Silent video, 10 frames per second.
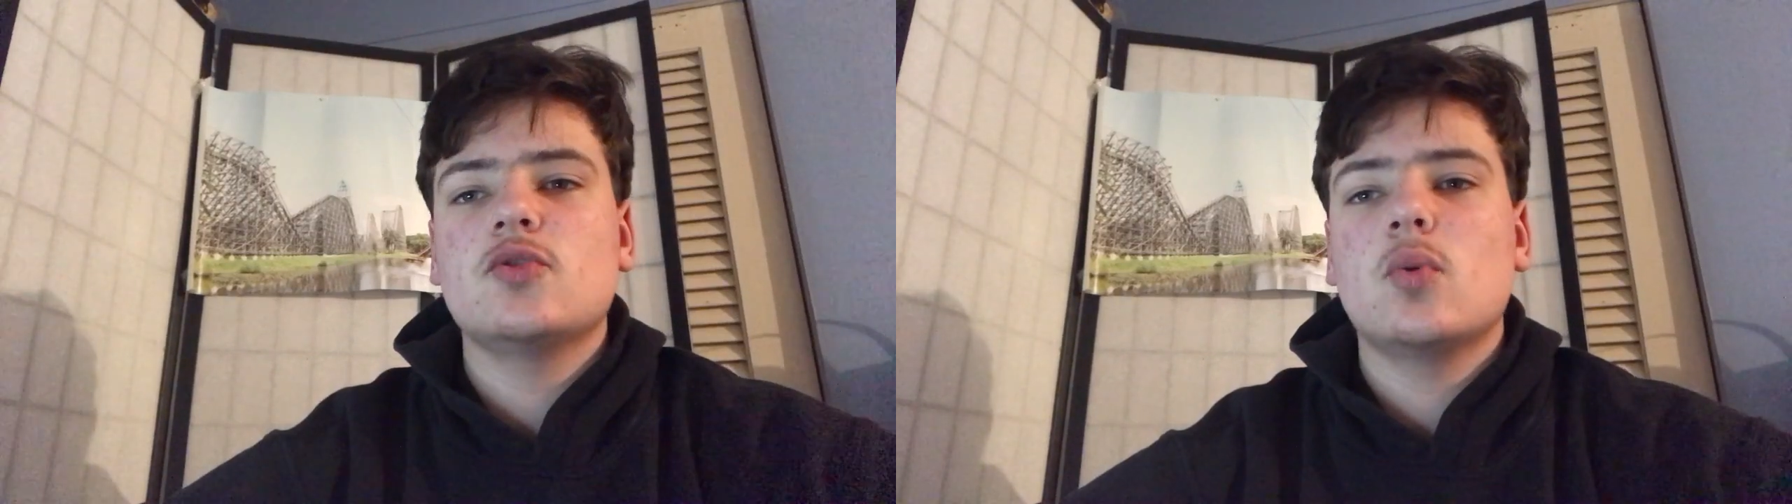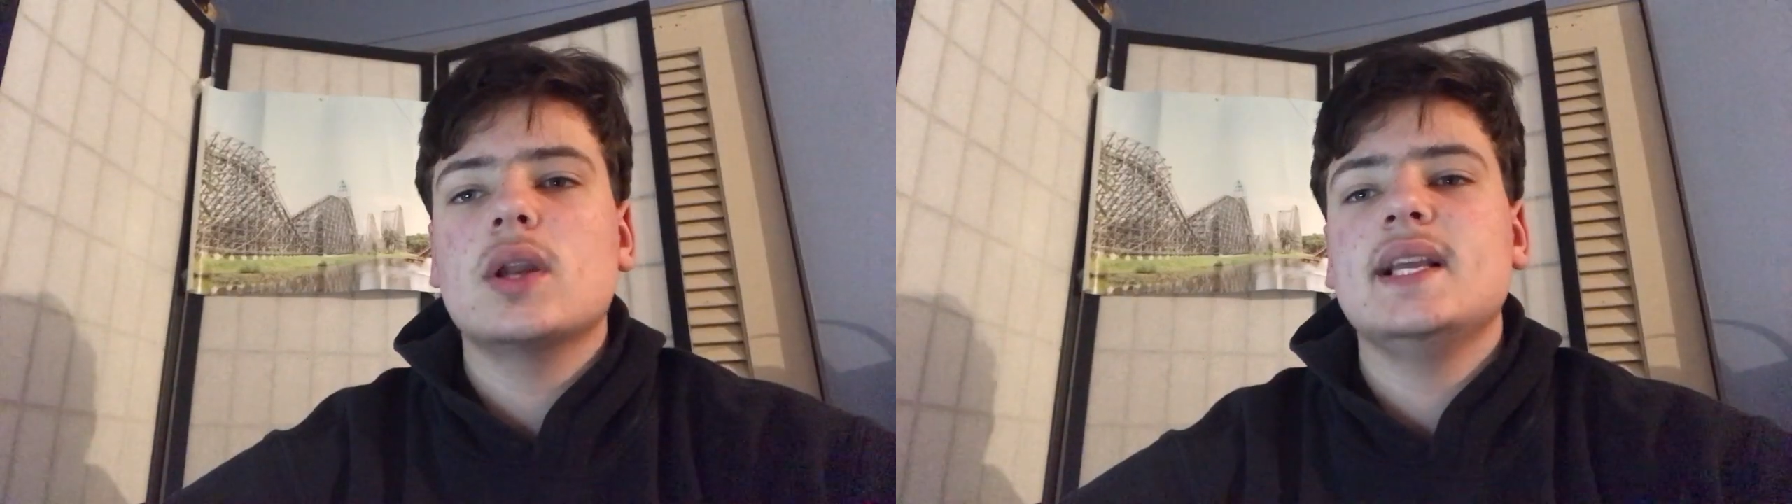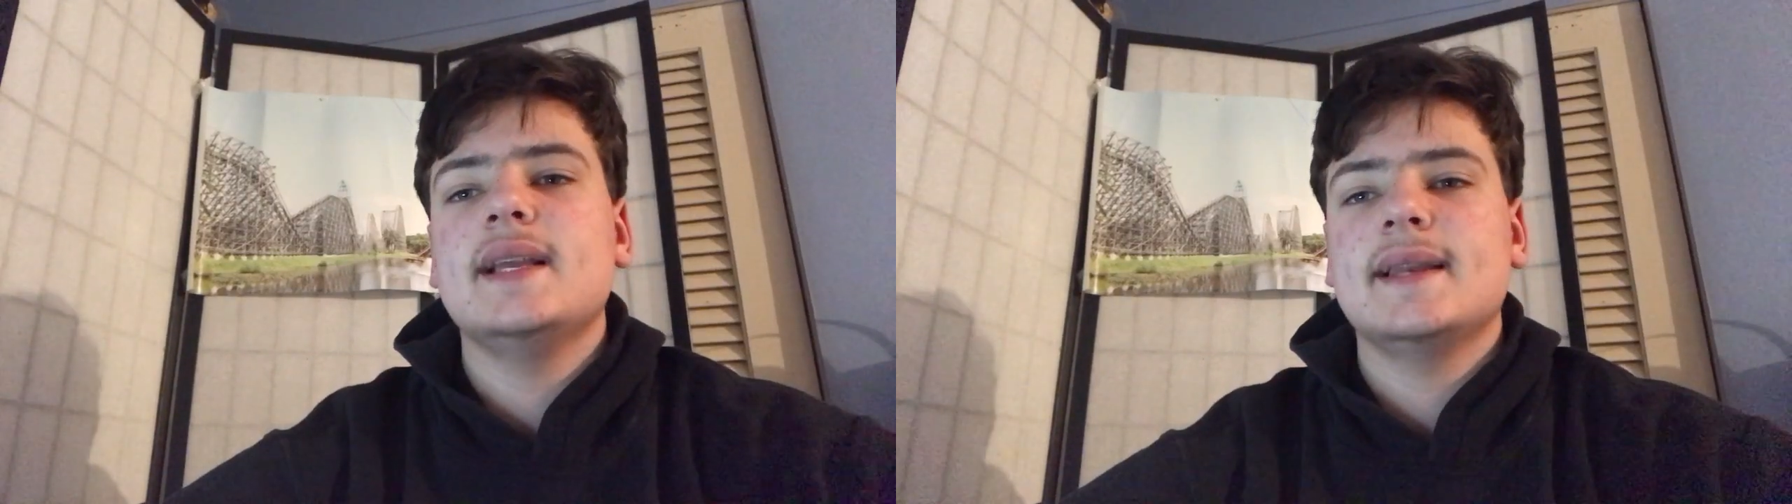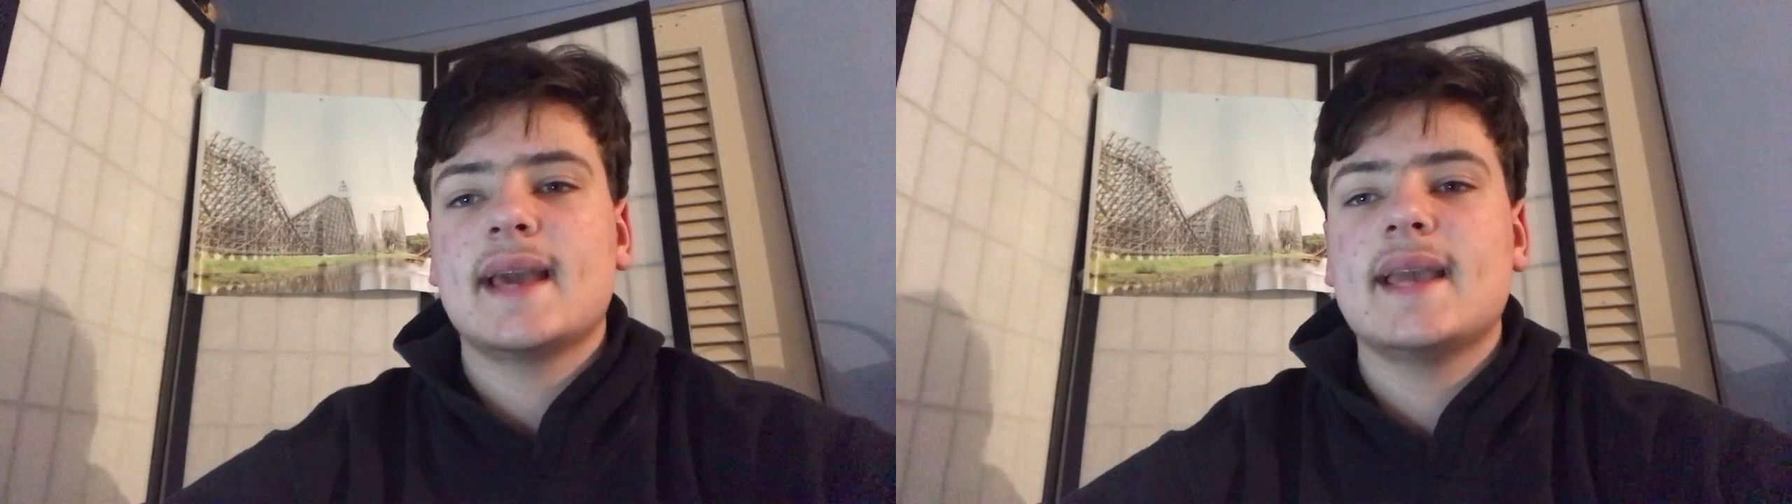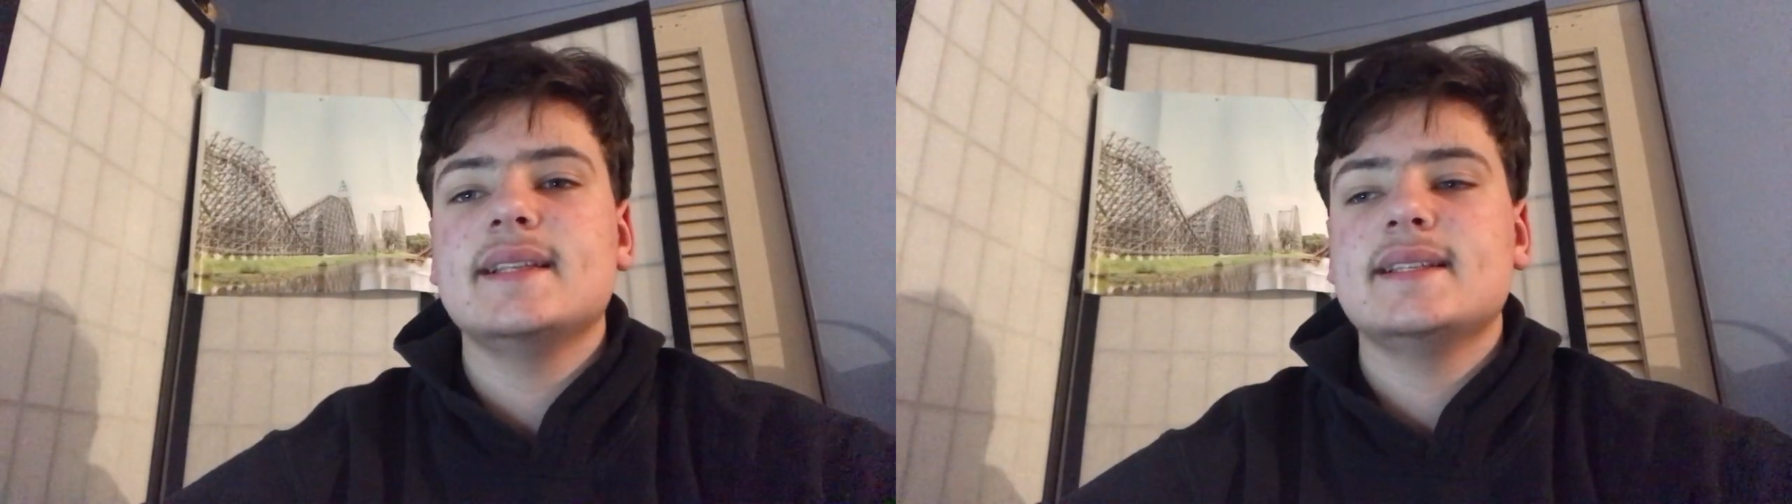
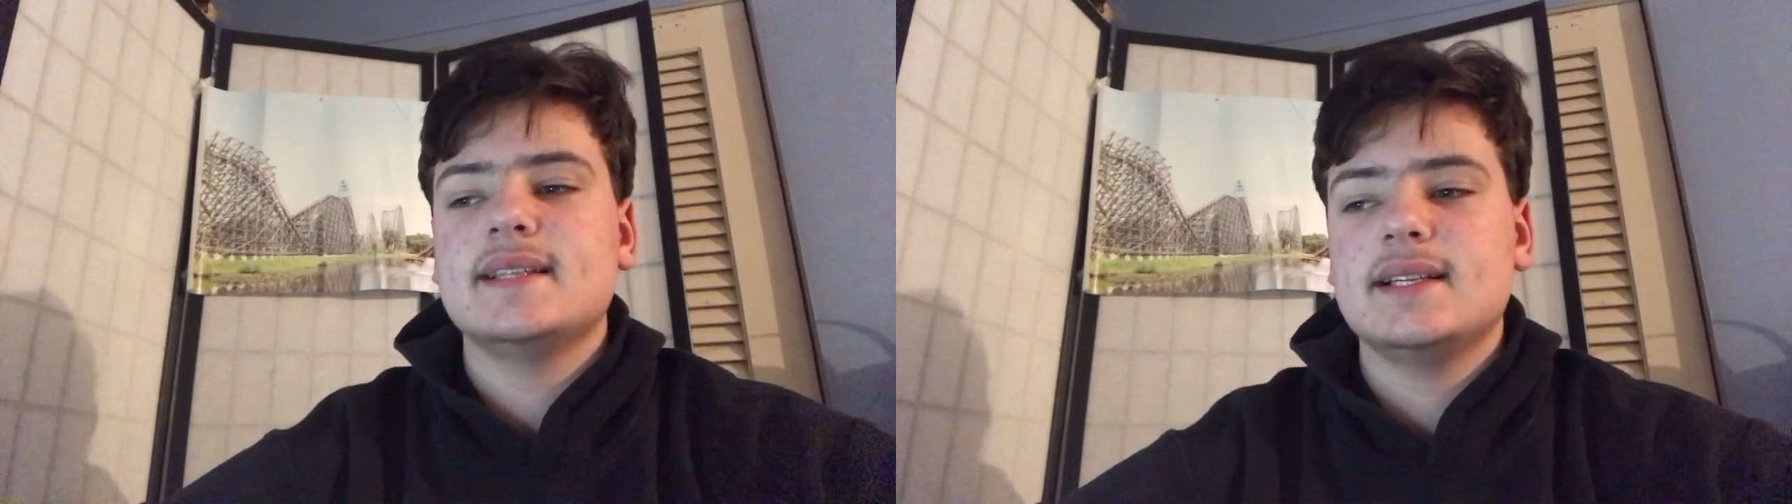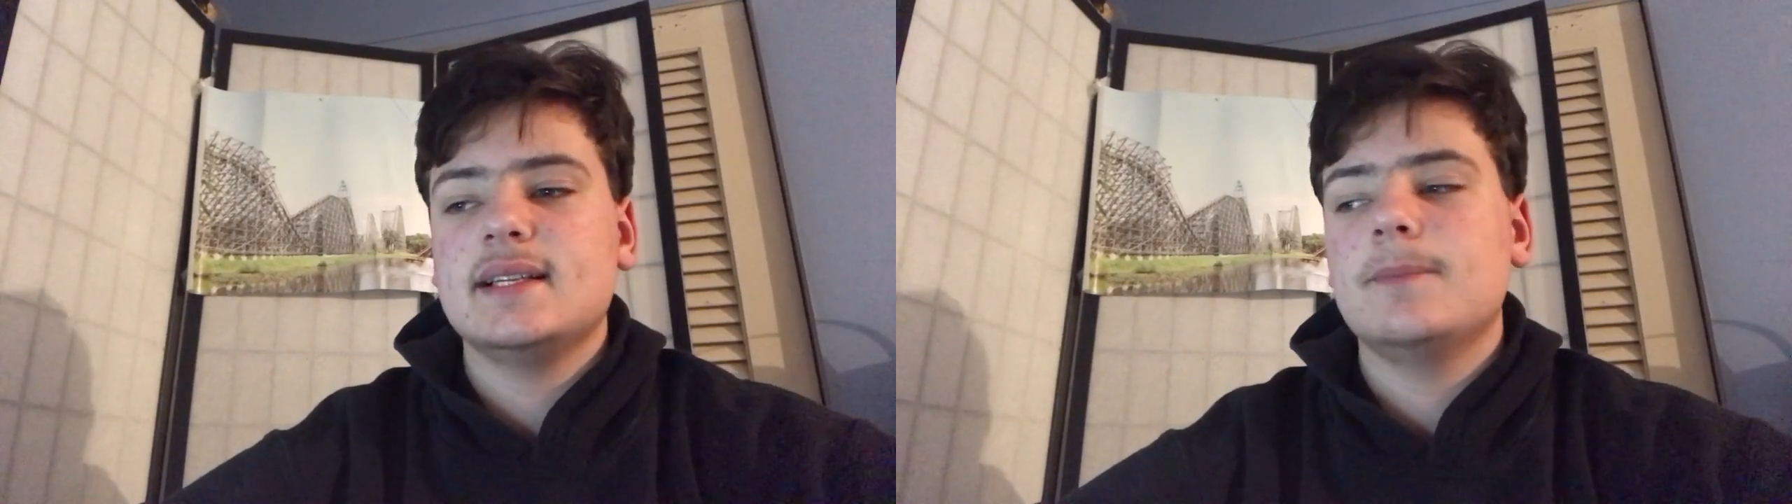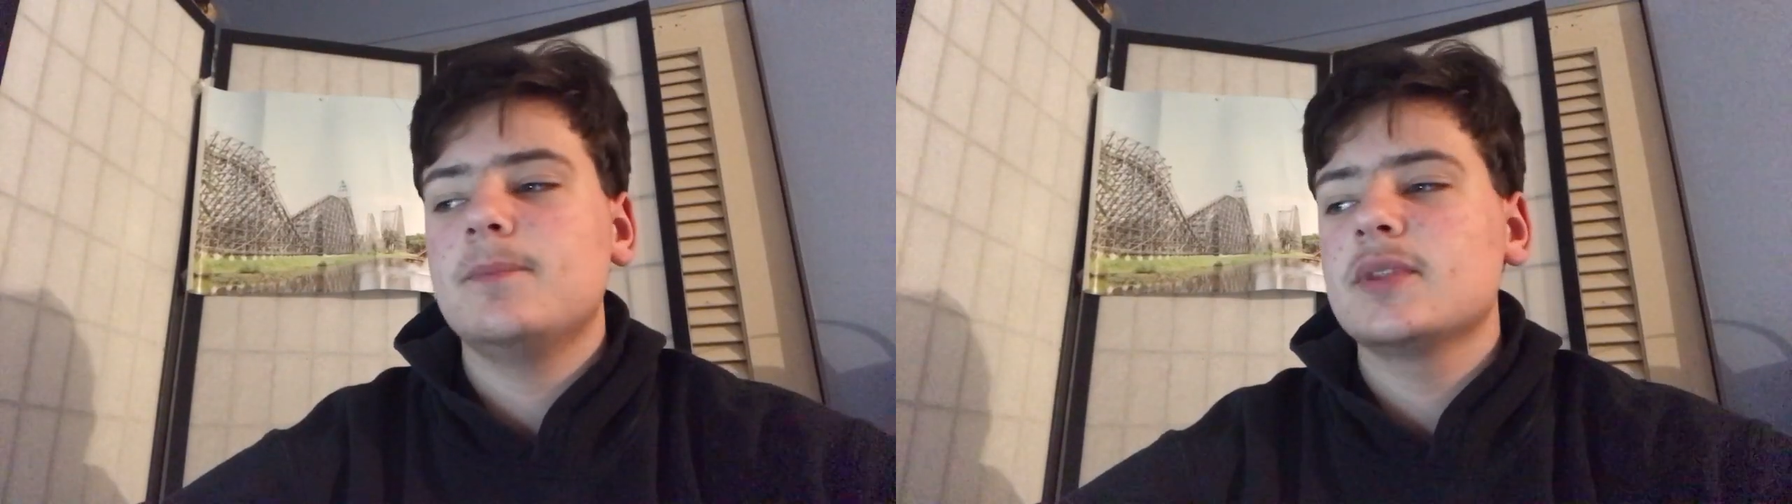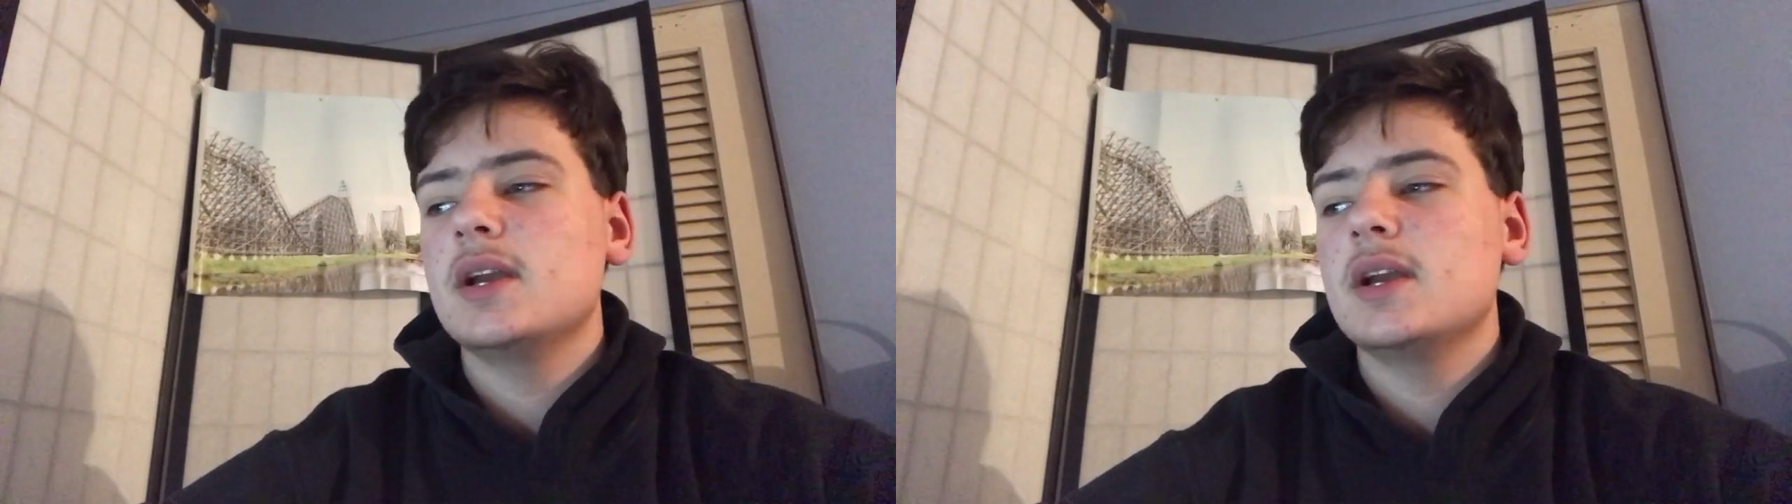2019.